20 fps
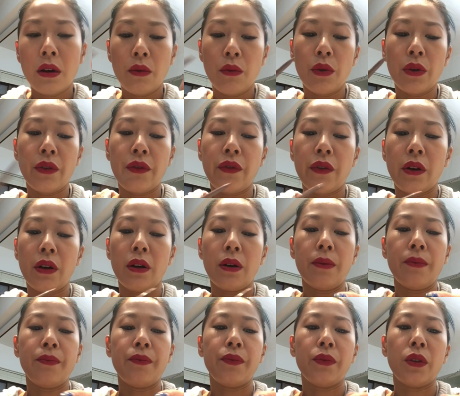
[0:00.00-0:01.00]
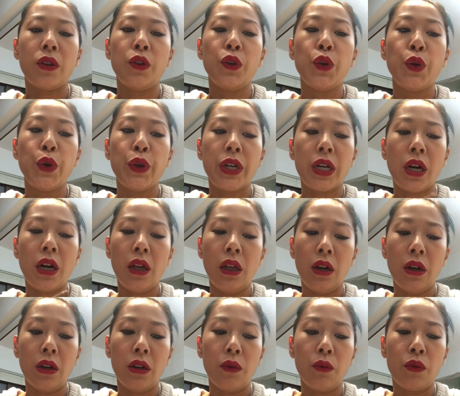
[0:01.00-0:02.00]
with a nude
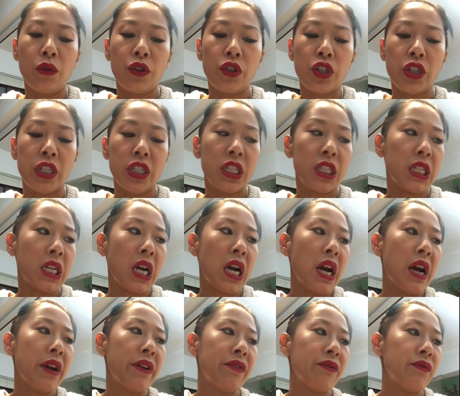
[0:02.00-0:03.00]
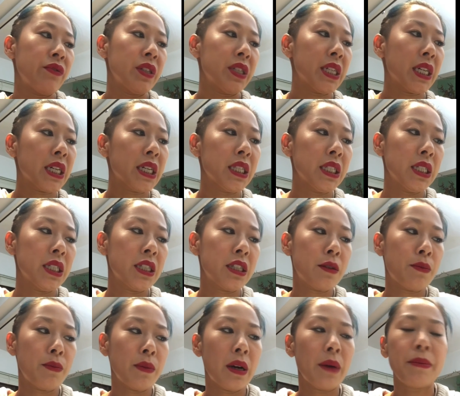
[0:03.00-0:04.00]
color, which is kind of
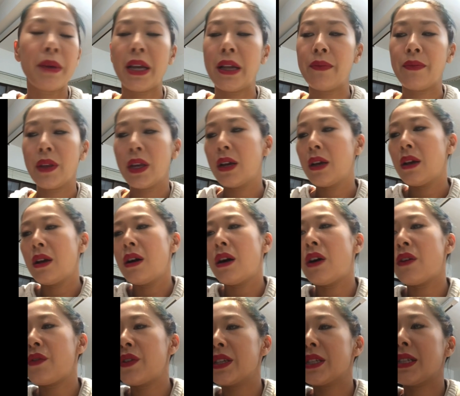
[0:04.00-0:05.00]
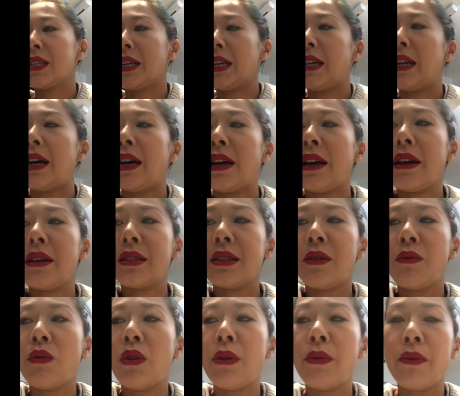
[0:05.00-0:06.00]
ridiculous. I mean, obviously, like,
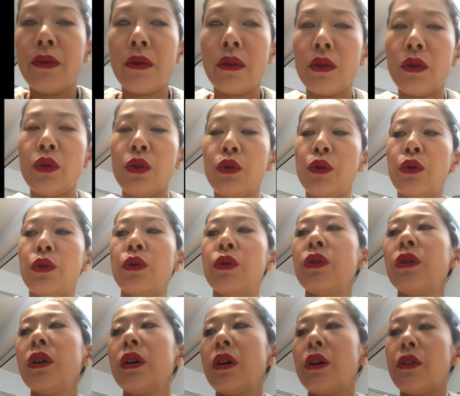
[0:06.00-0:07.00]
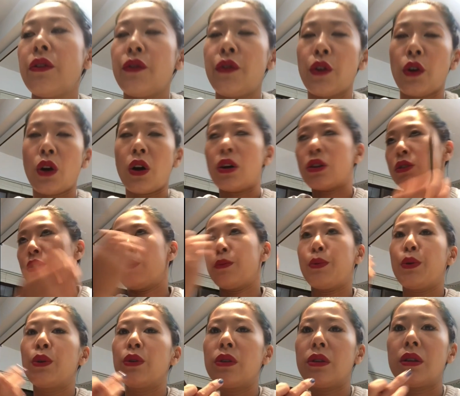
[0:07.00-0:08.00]
someone who forgot to
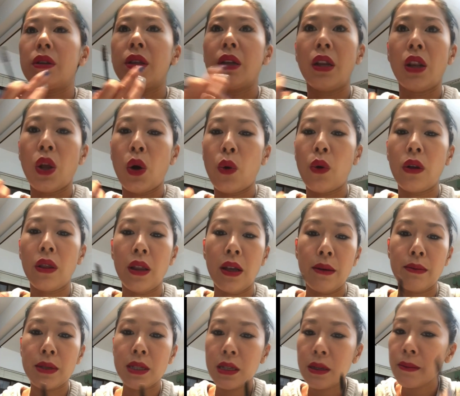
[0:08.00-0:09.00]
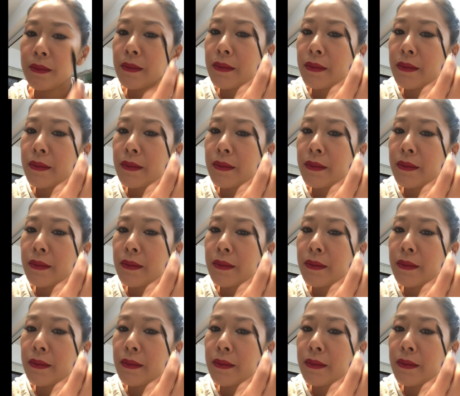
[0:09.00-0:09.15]
put the lower lips.